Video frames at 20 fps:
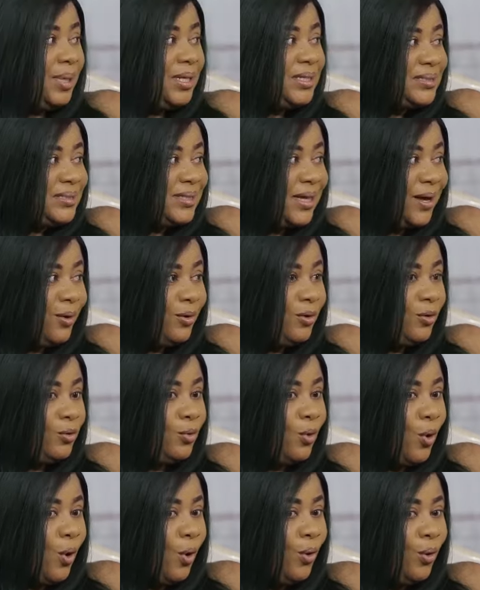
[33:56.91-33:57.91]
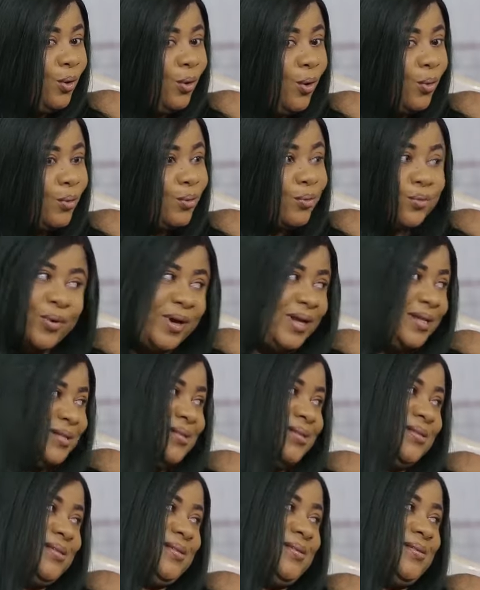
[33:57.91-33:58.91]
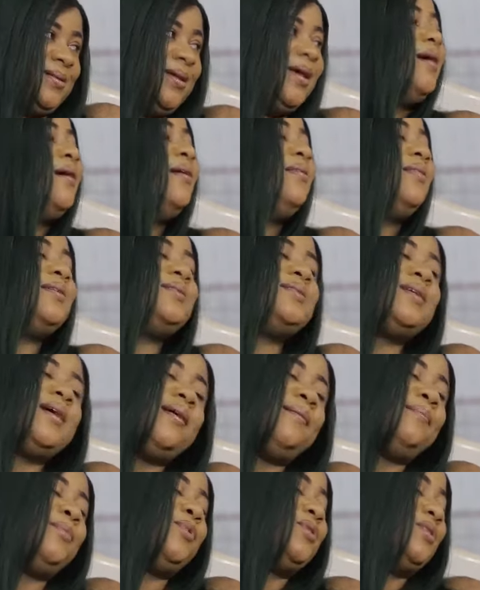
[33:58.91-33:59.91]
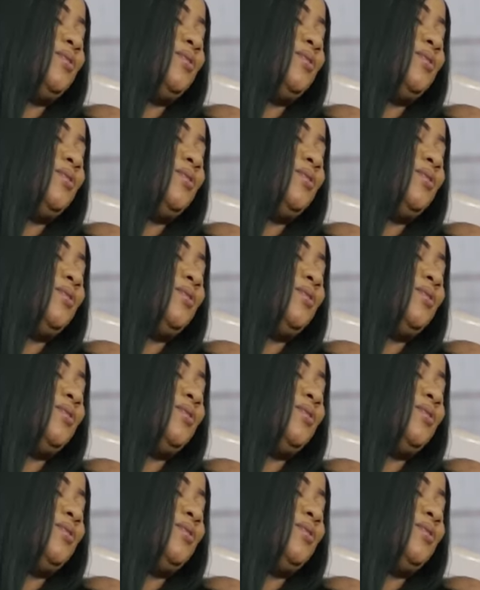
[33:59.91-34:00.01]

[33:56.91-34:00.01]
Please tell Lolo Grace that I am